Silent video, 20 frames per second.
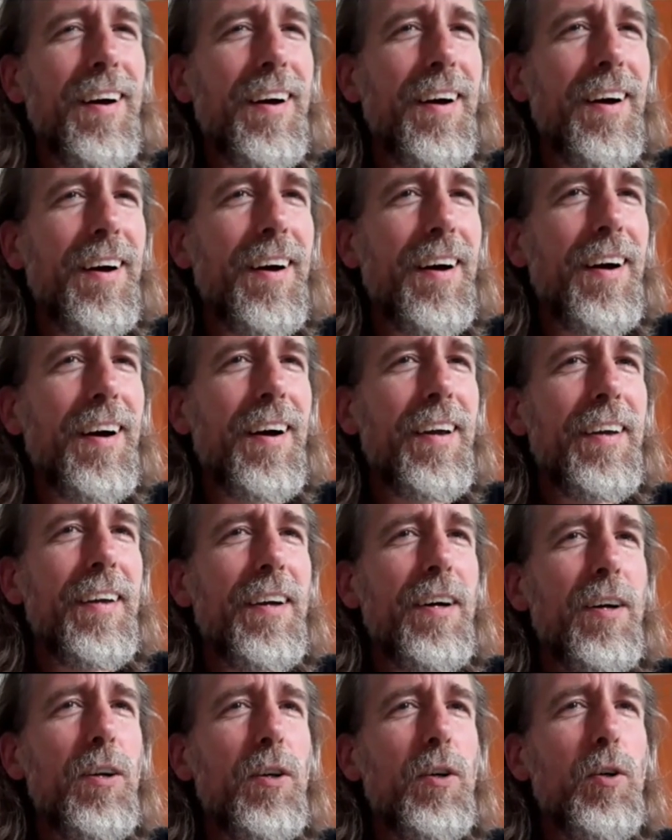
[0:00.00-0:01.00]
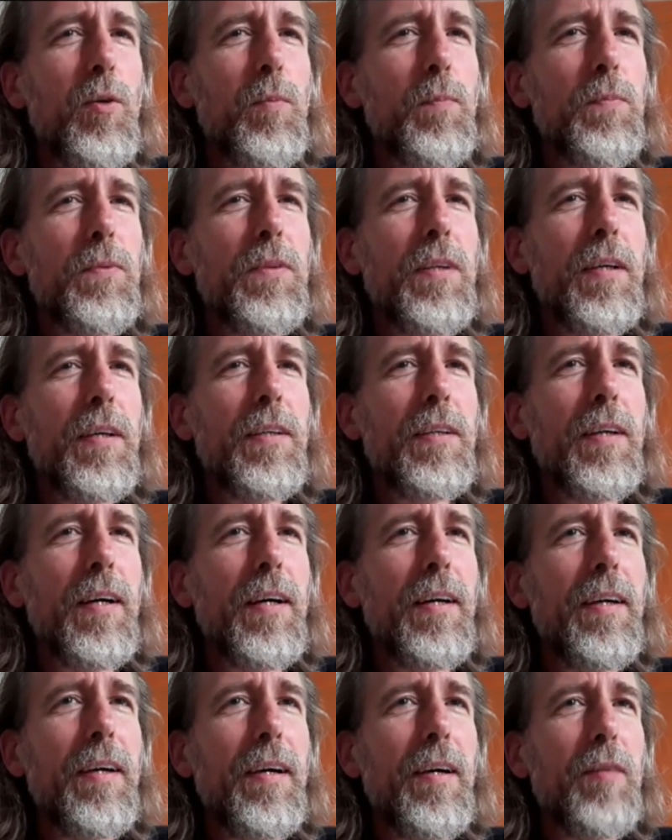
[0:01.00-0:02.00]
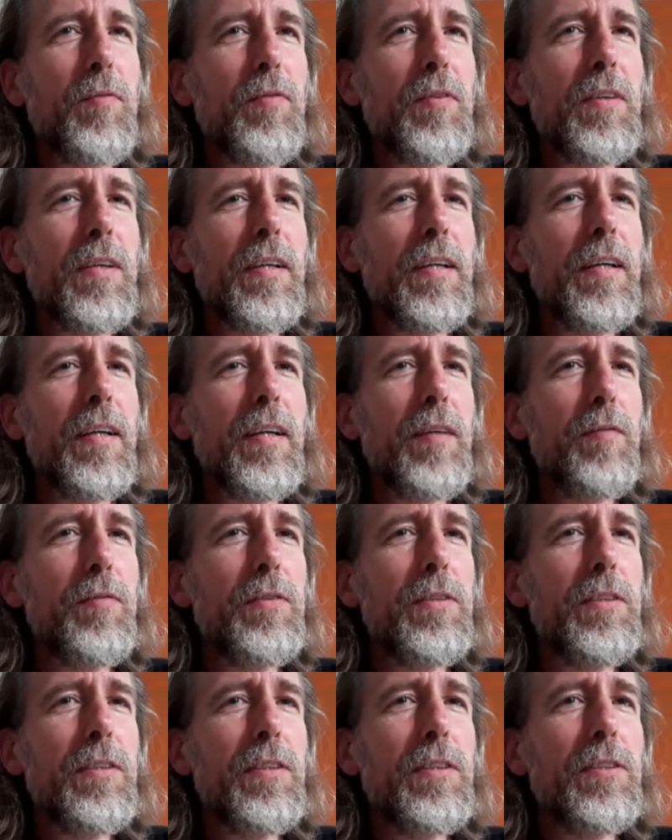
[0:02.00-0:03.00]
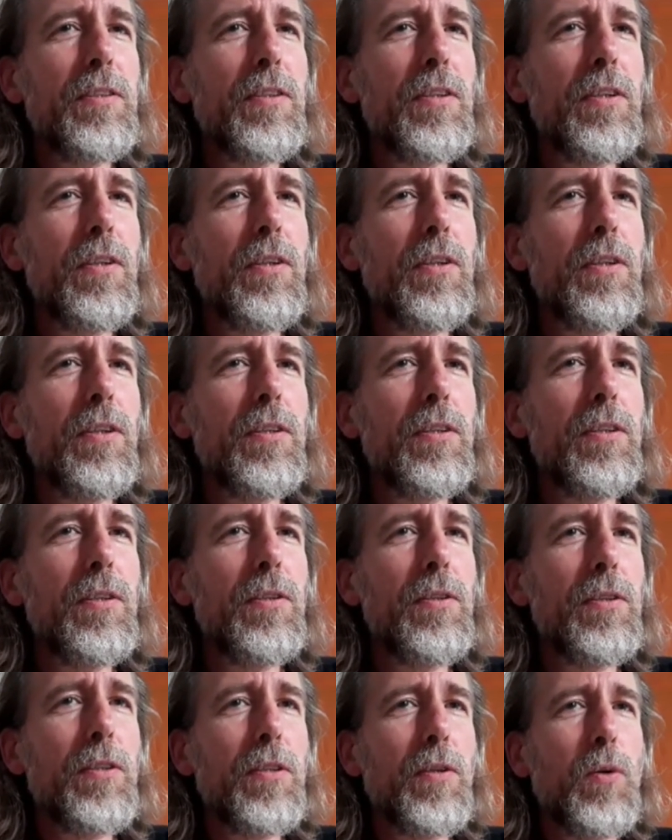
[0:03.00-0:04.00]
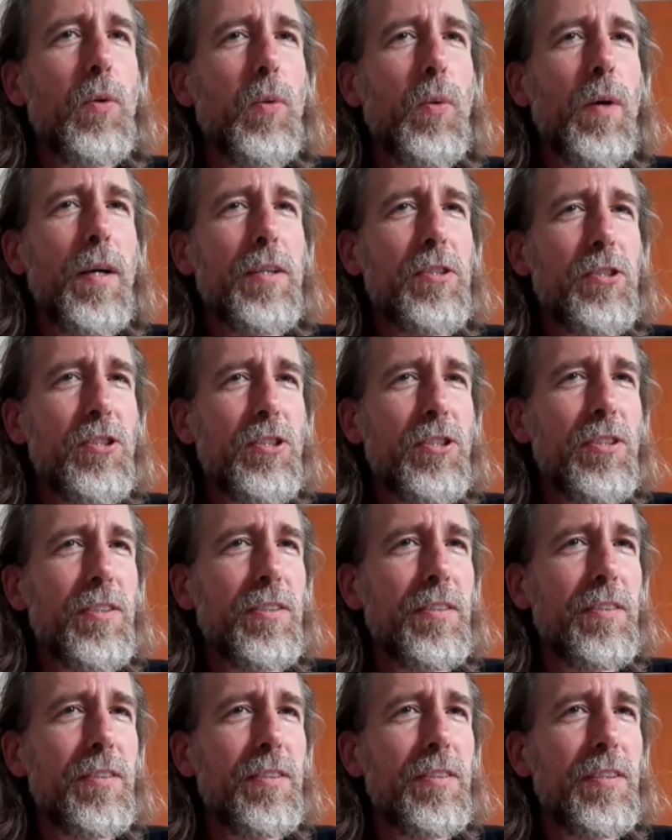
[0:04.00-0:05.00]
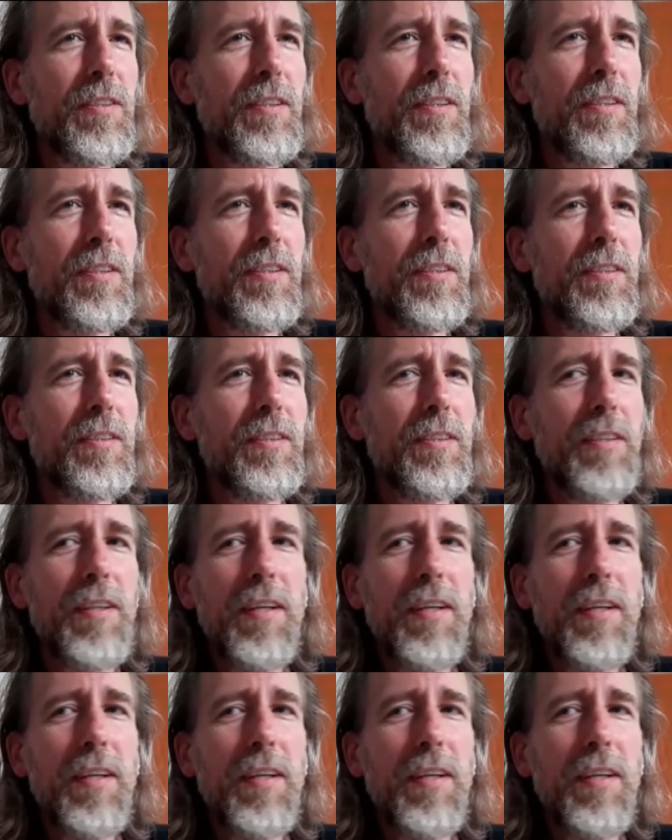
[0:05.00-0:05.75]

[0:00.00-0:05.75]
I hope that I have covered all your questions here.